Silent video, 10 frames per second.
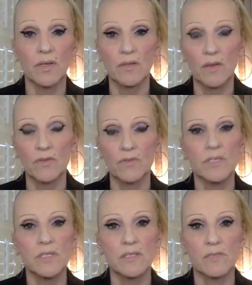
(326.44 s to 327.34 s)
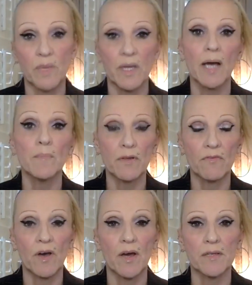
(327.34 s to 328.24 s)
those risks have been
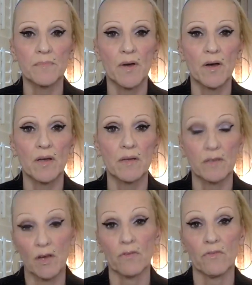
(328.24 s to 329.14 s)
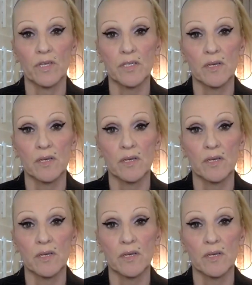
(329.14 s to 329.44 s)
amplified by COVID,